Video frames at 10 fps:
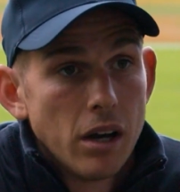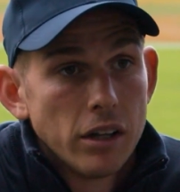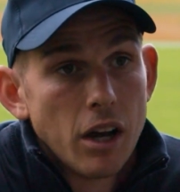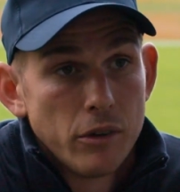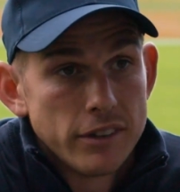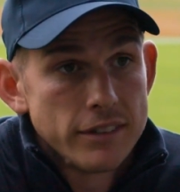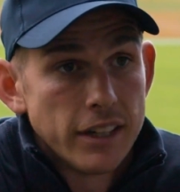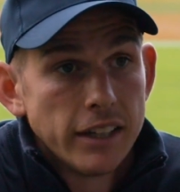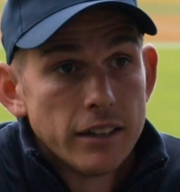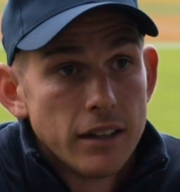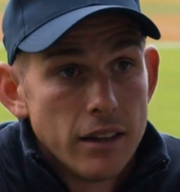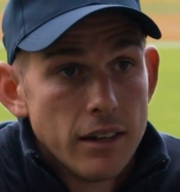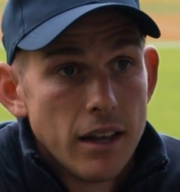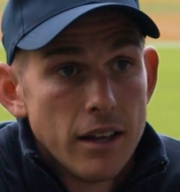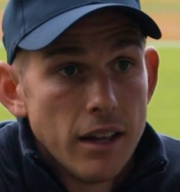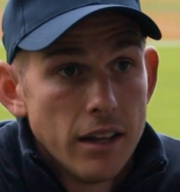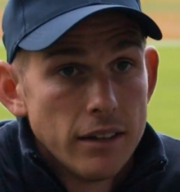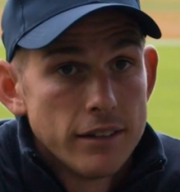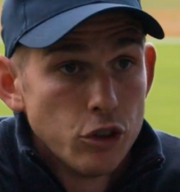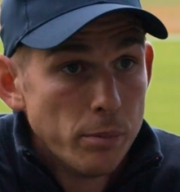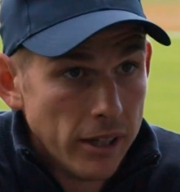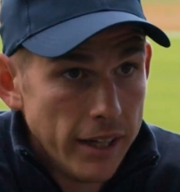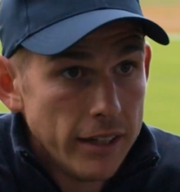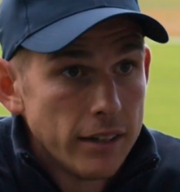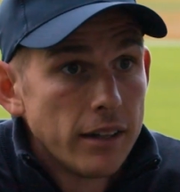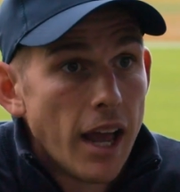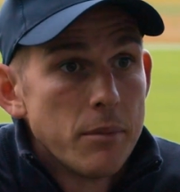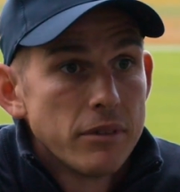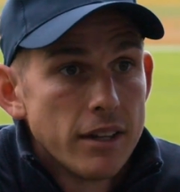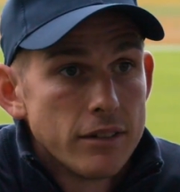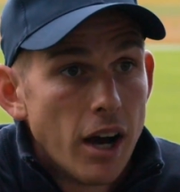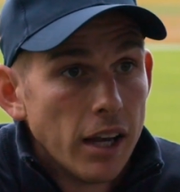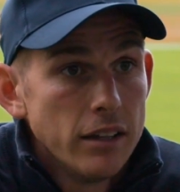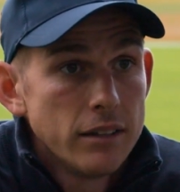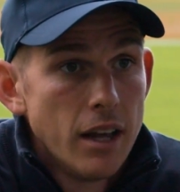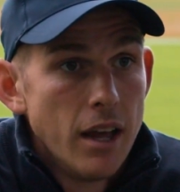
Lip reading: We've just seen in the Super League games against Ireland,